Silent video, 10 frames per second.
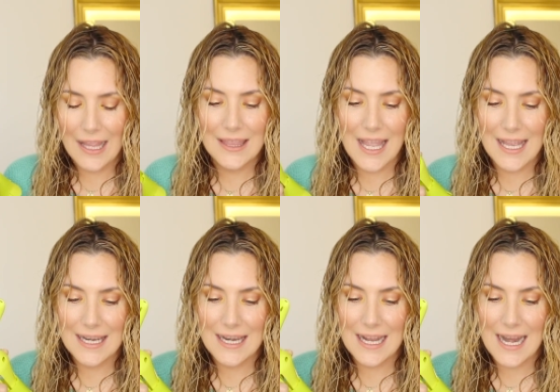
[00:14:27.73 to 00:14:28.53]
And
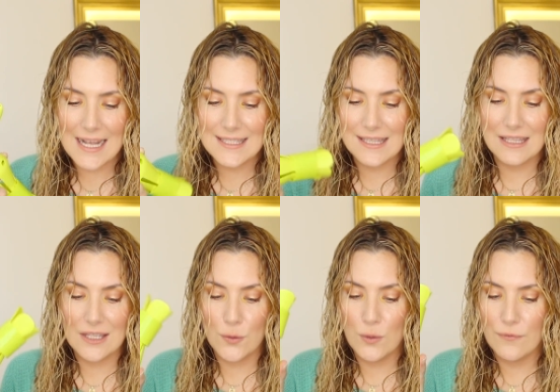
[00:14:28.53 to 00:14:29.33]
then it has the
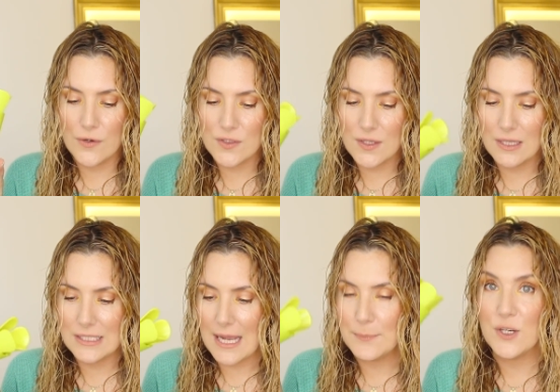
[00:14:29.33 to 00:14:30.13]
universal
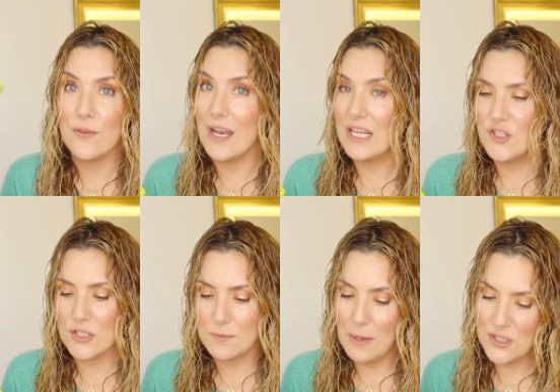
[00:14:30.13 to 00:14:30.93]
adapter that I
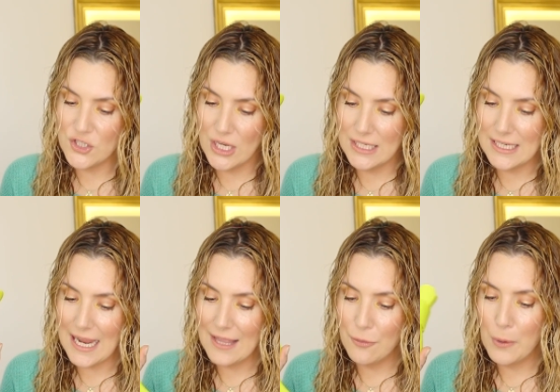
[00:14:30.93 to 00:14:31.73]
just mentioned,
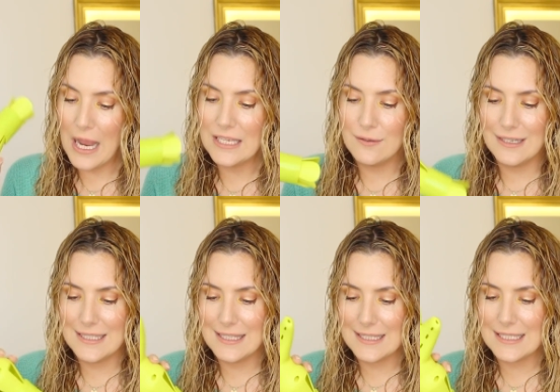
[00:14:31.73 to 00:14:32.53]
and
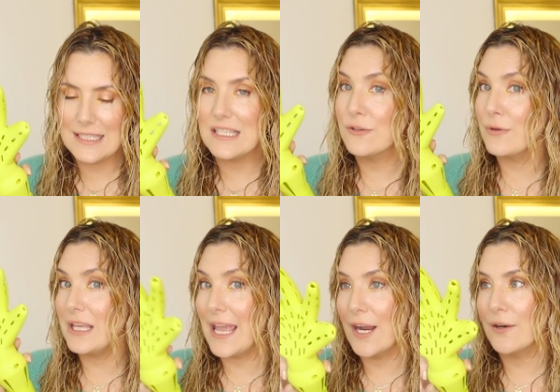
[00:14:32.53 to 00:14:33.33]
360
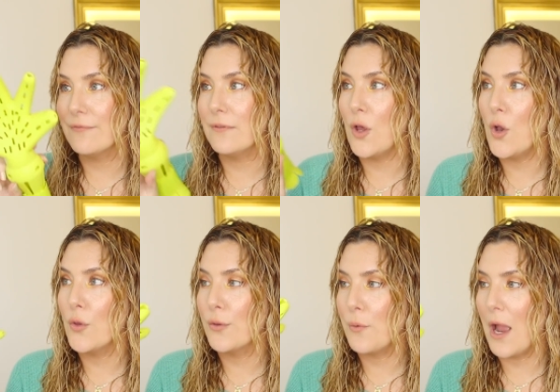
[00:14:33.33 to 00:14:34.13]
degree
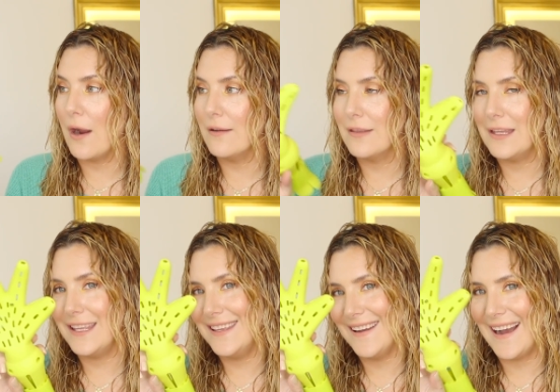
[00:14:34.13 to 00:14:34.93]
airflow throughout
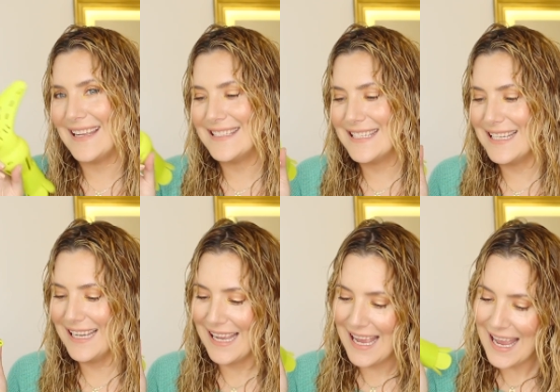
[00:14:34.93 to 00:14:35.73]
the hand,
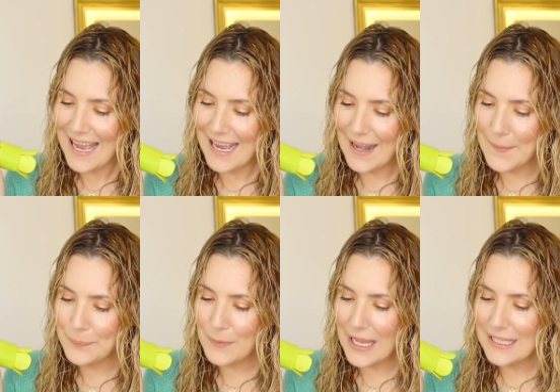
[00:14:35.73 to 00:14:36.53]

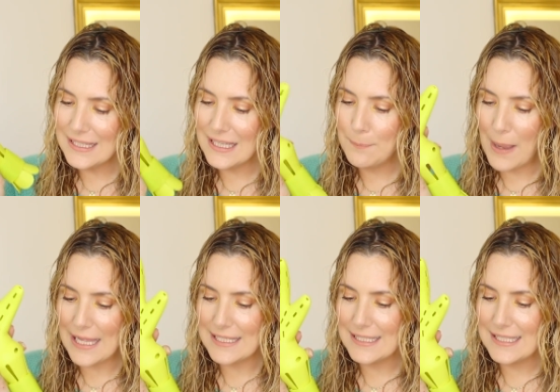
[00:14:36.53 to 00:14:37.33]
and the
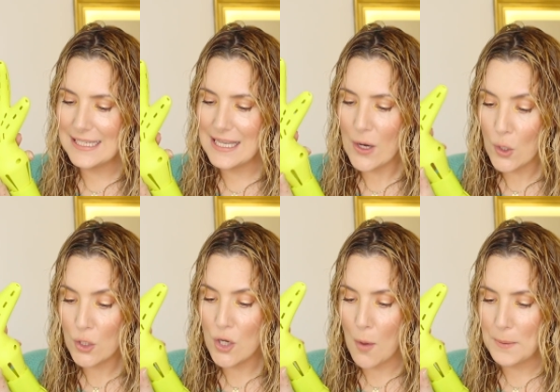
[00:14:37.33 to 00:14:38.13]
patented
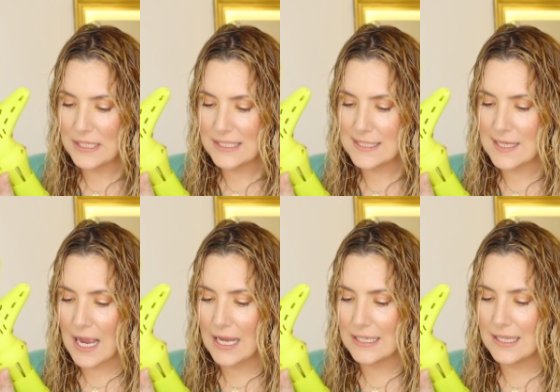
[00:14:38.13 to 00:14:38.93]
ergonomic
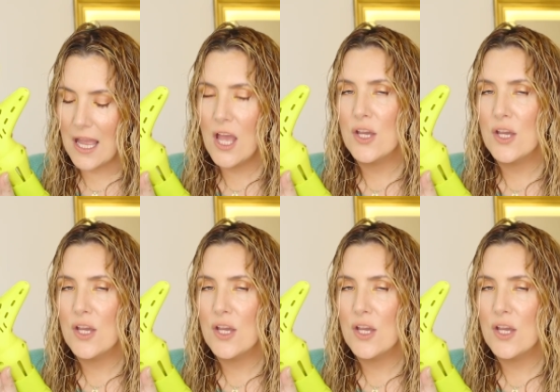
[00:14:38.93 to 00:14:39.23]
design,